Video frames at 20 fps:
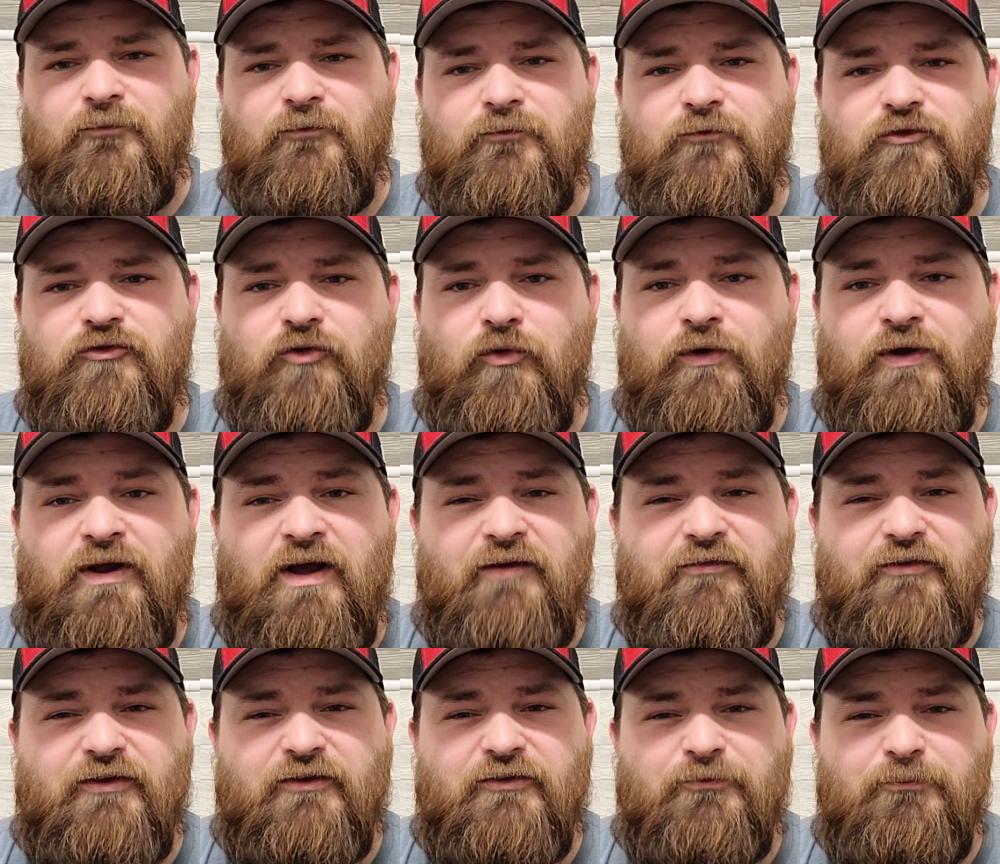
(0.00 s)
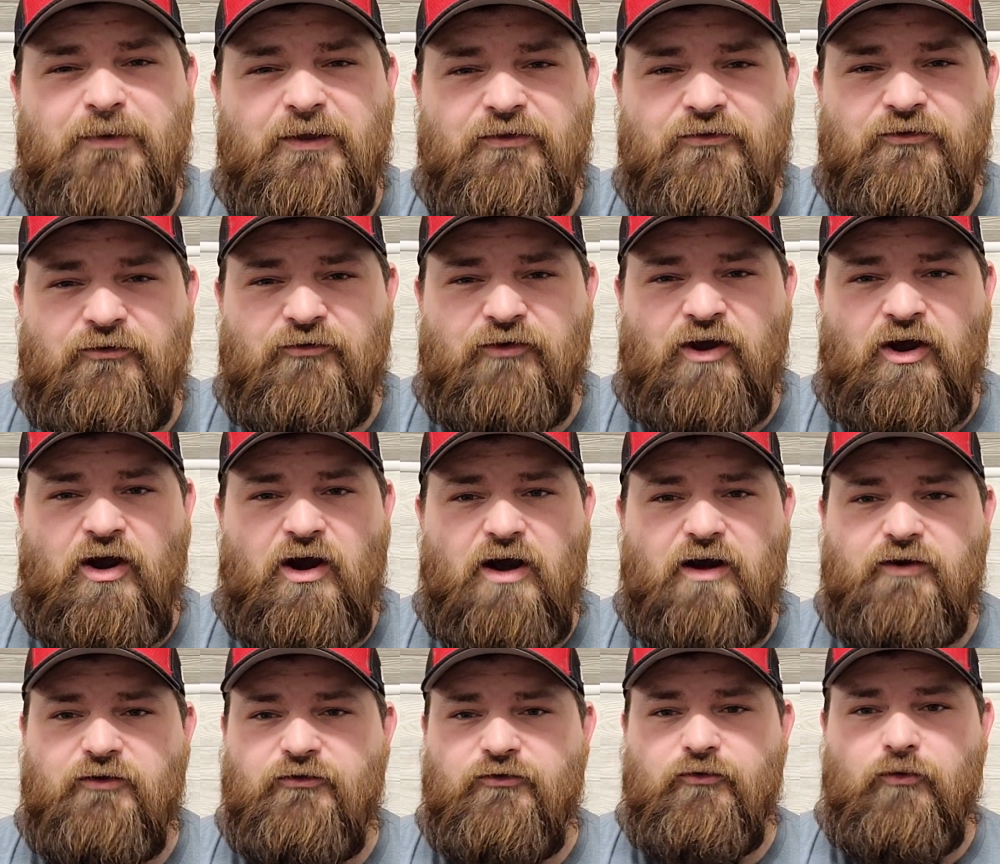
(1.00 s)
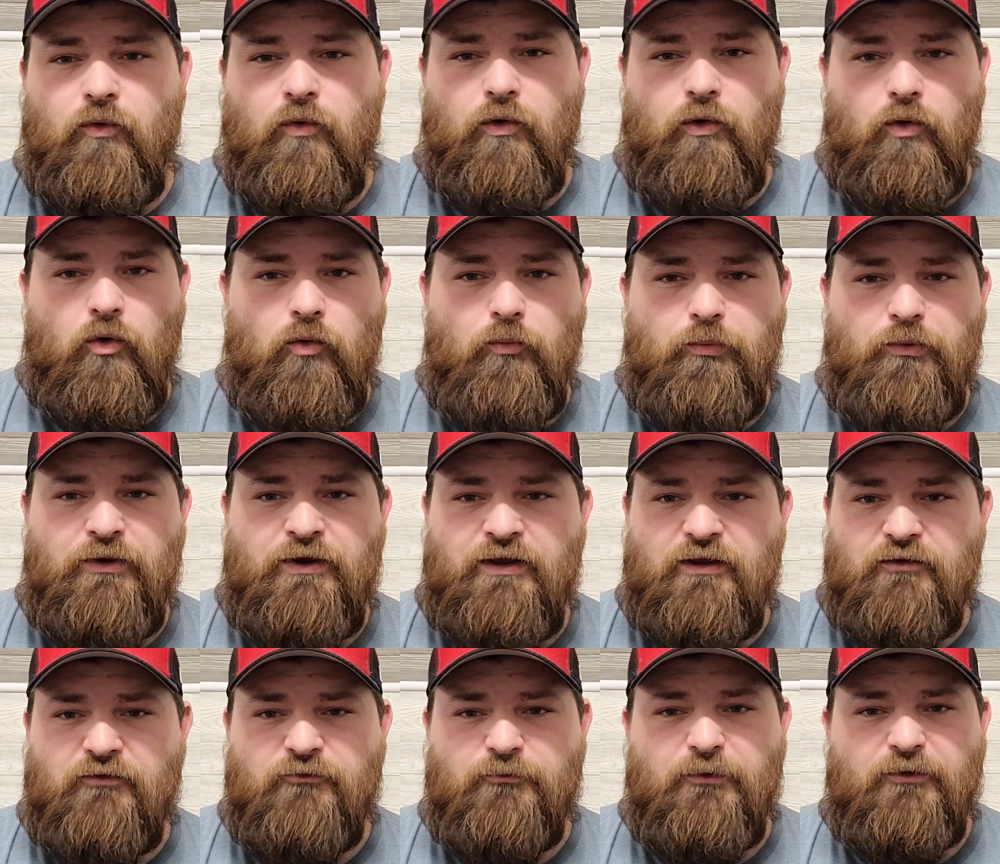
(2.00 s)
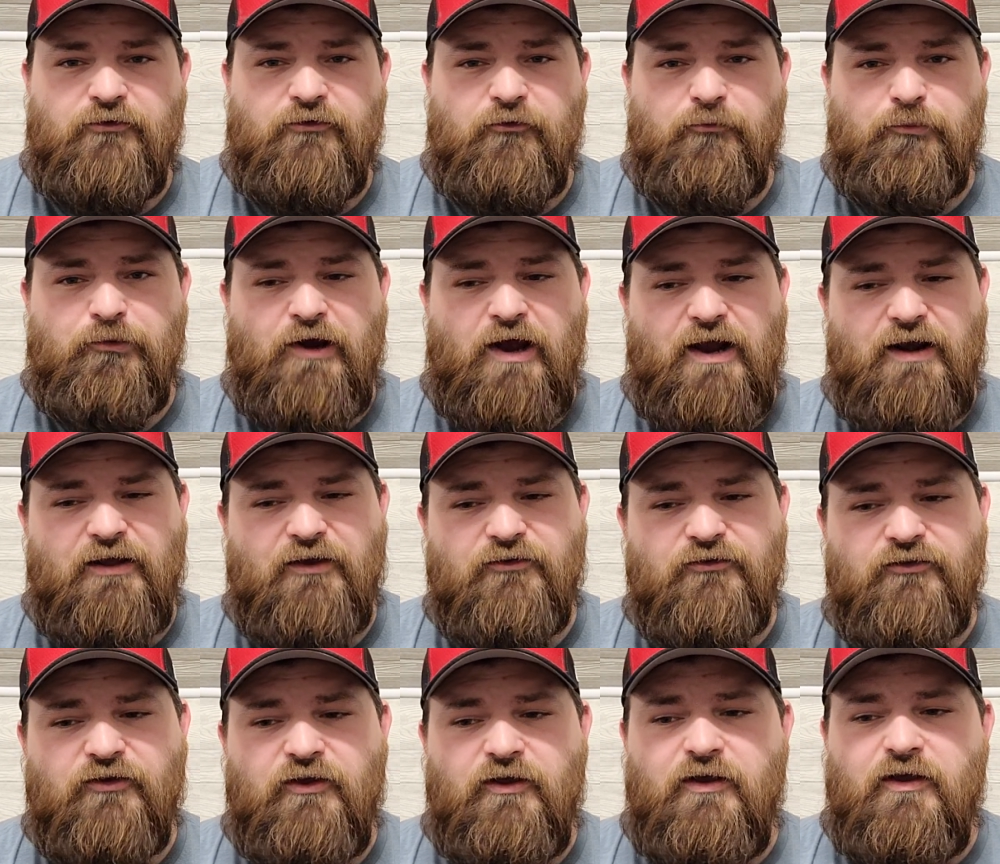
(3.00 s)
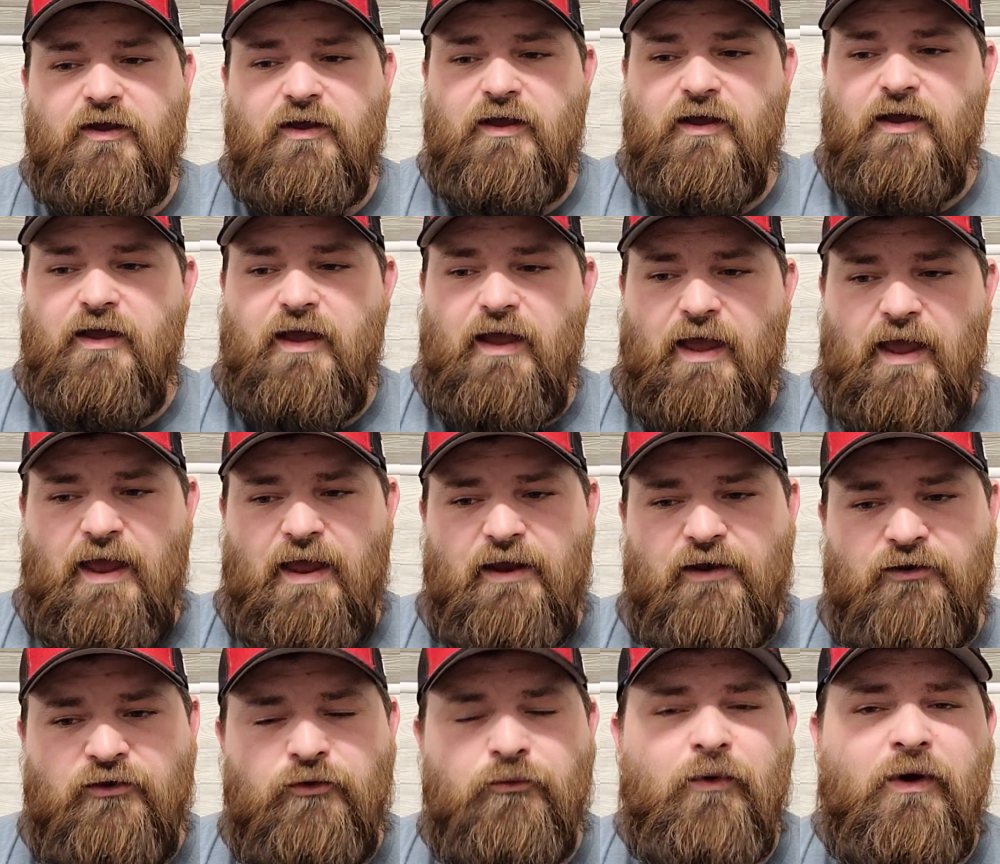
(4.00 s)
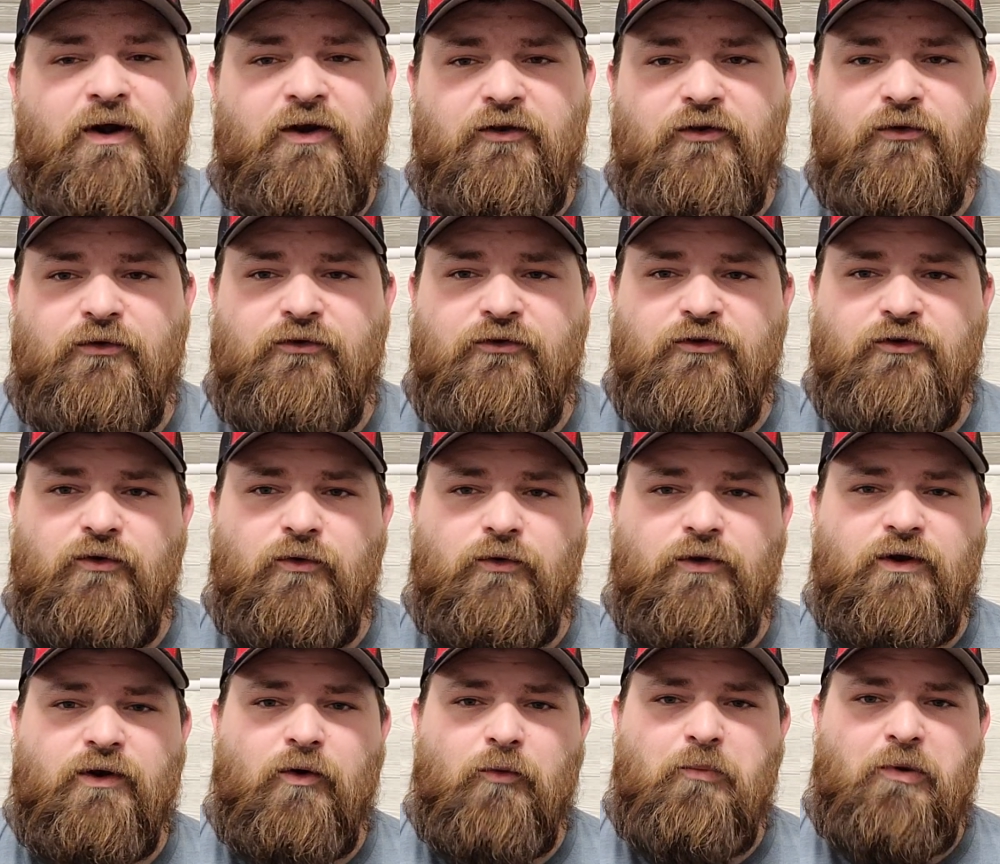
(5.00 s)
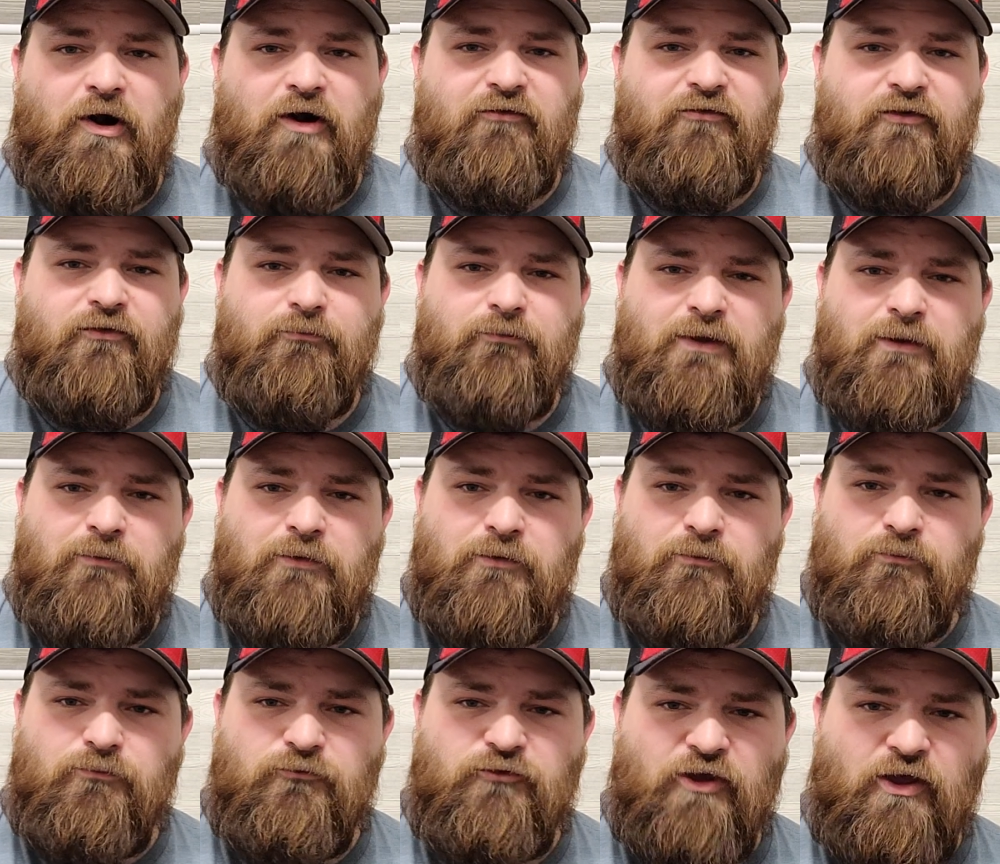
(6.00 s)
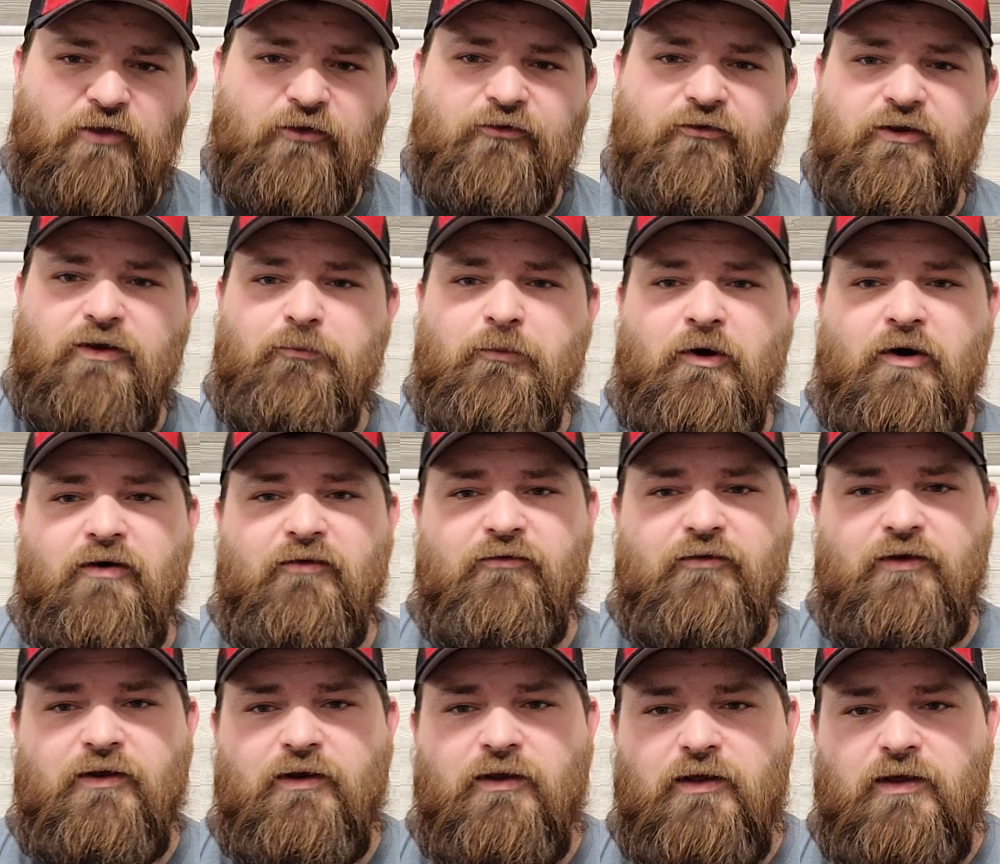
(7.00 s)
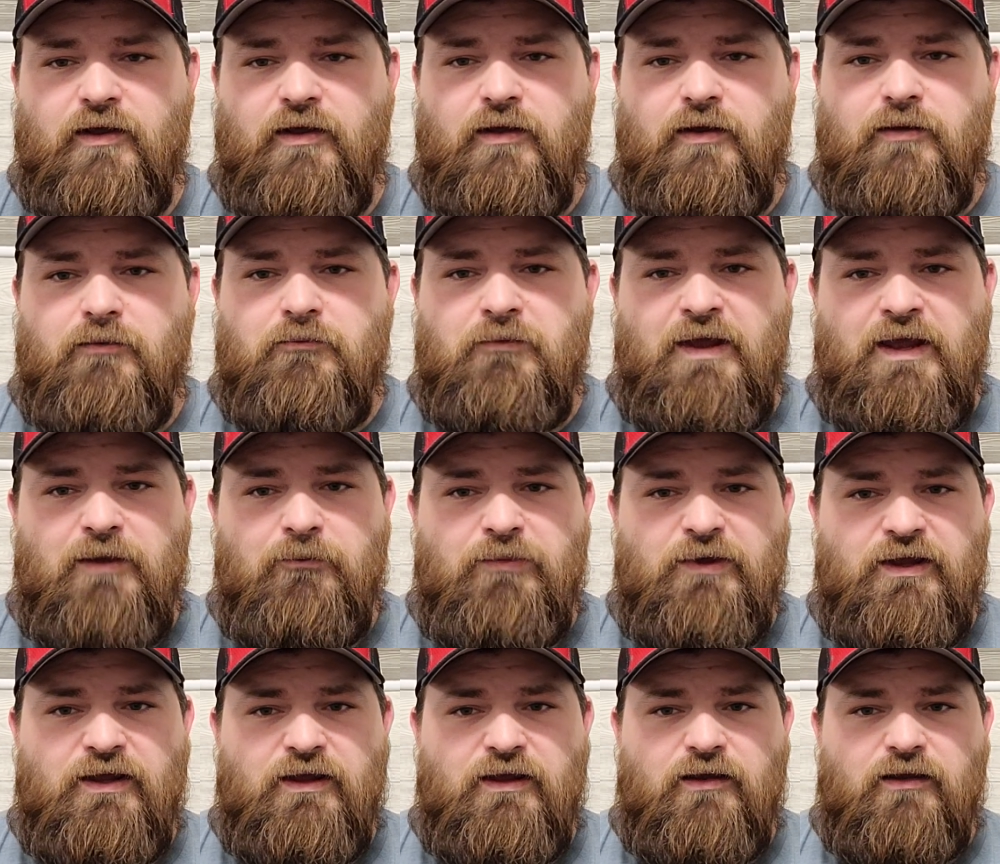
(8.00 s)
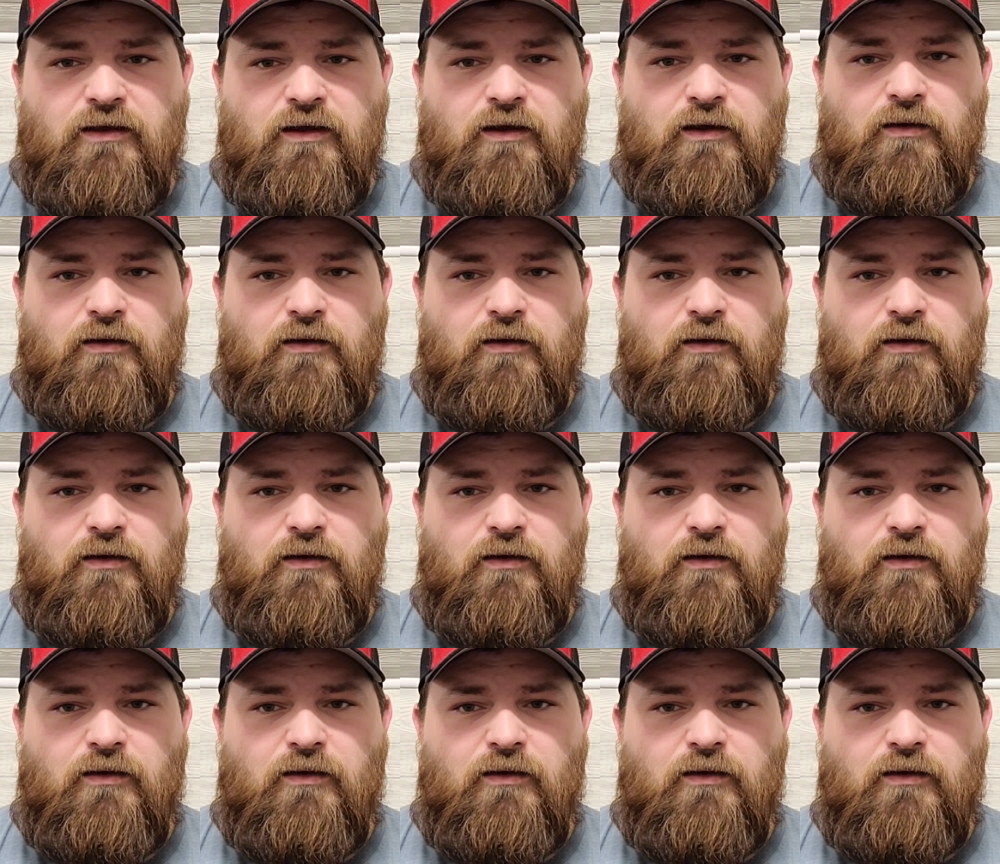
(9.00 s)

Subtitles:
showing off expensive cards or opening expensive products, and you want to do it too. Part of it may be jealousy, part of it may be